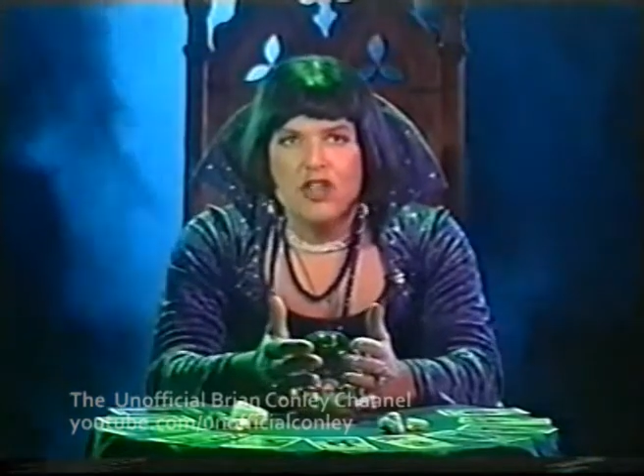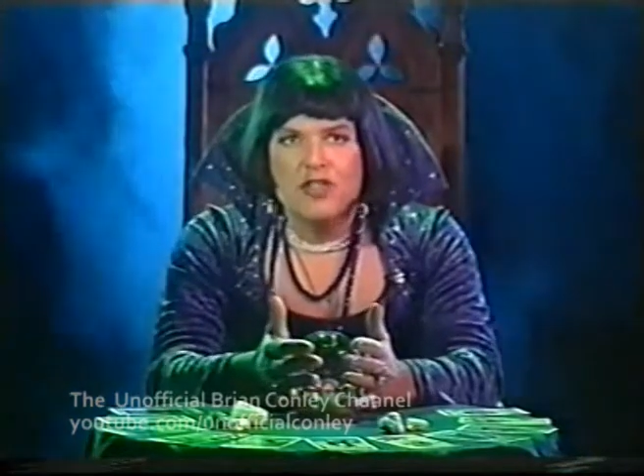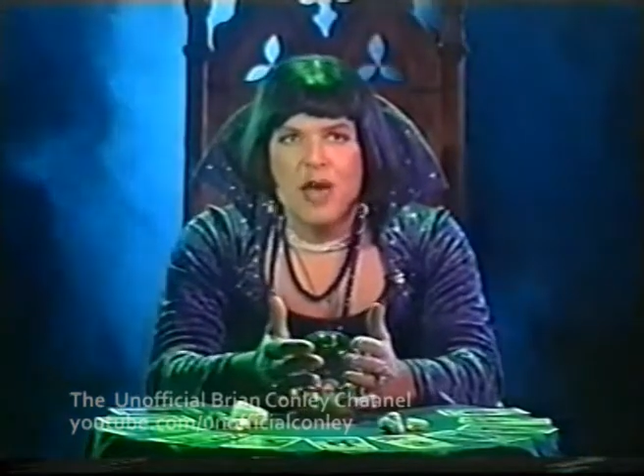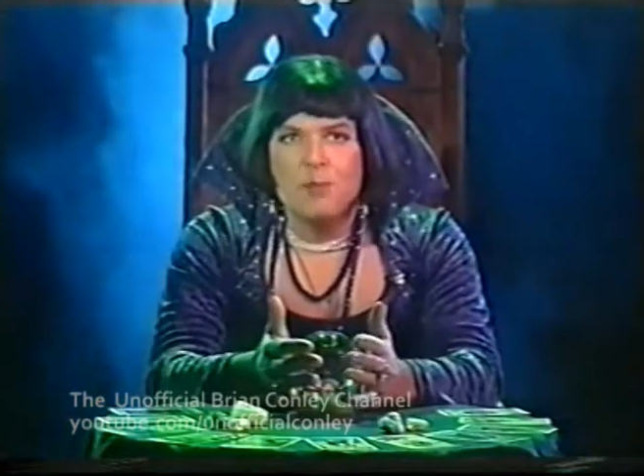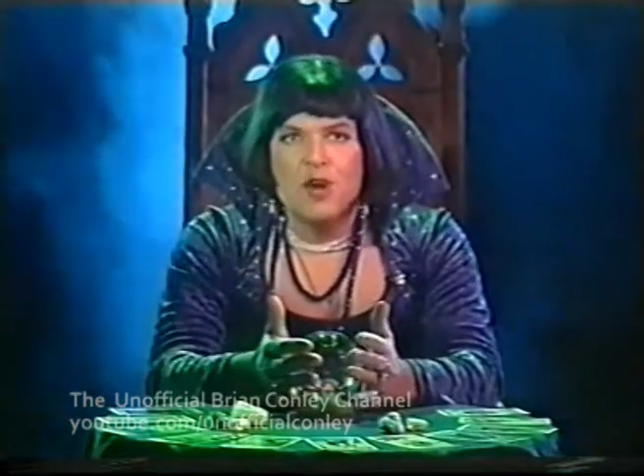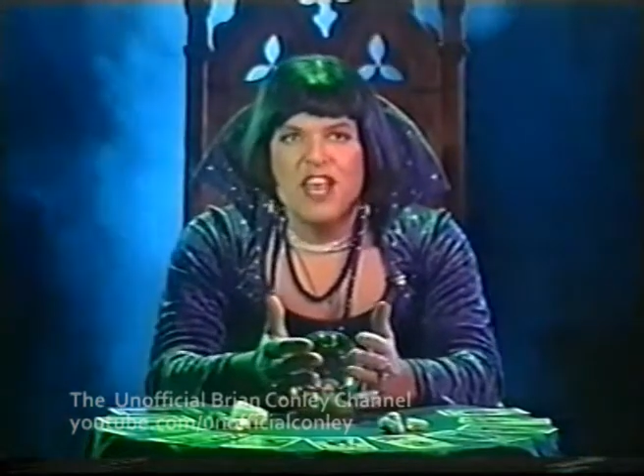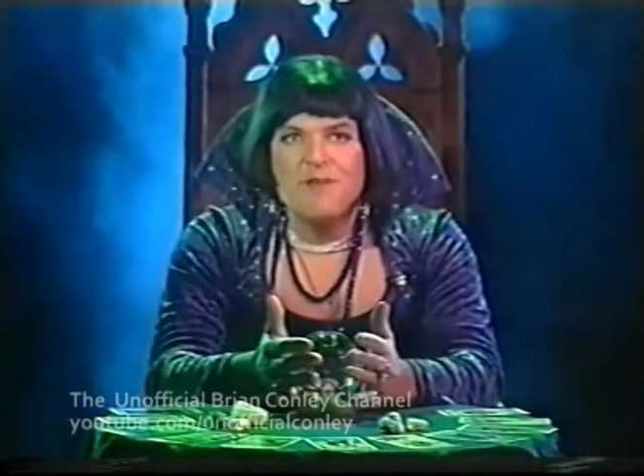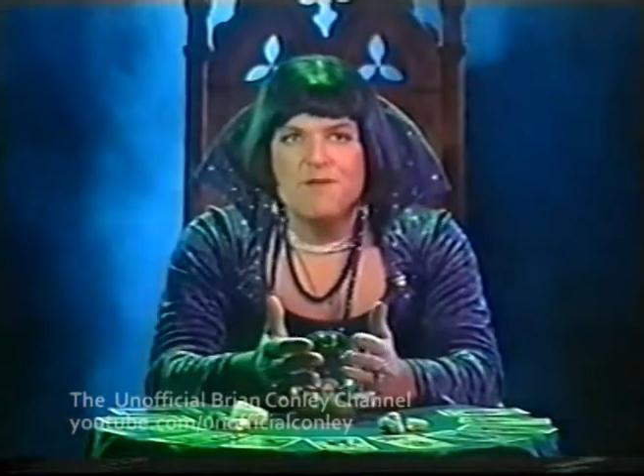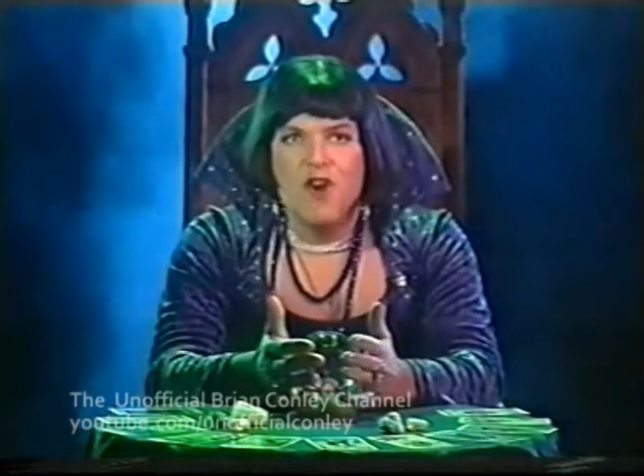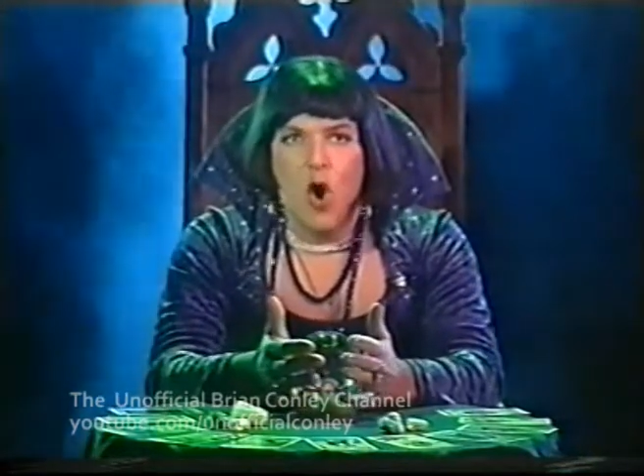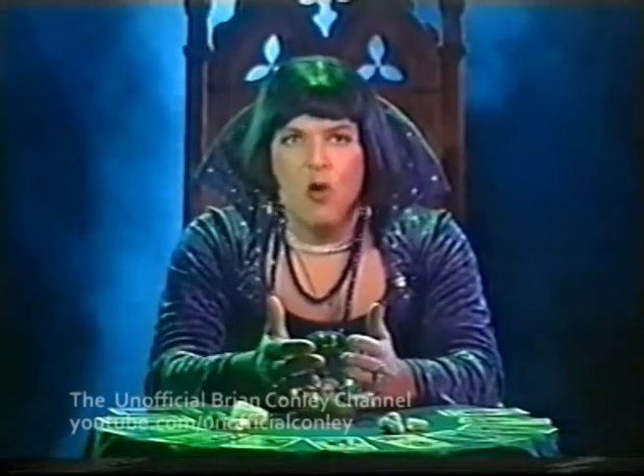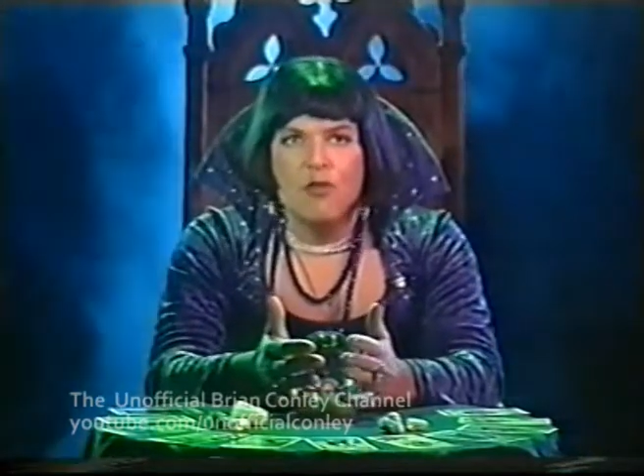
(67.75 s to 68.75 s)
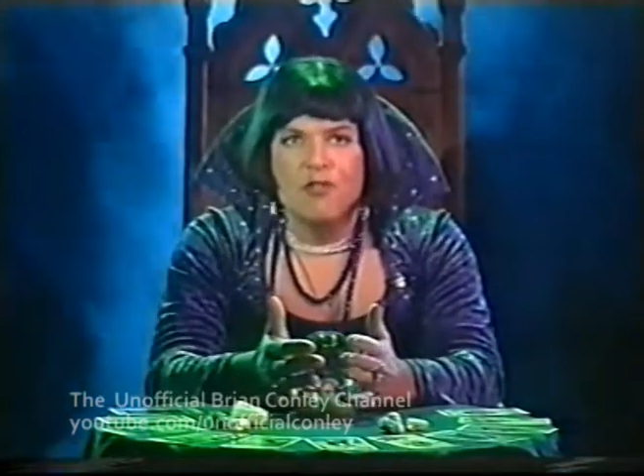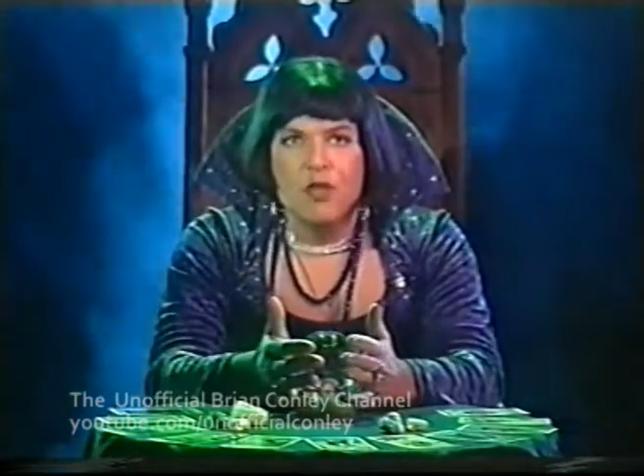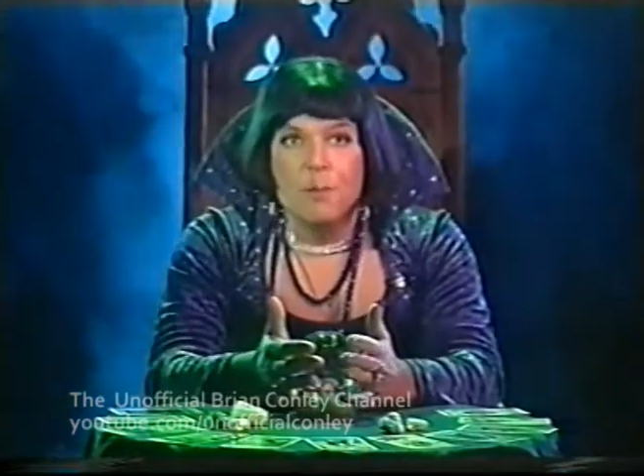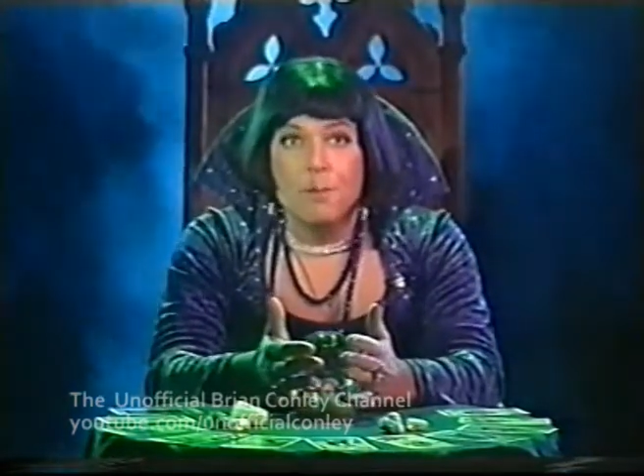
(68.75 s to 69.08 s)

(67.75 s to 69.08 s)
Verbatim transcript: that will involve them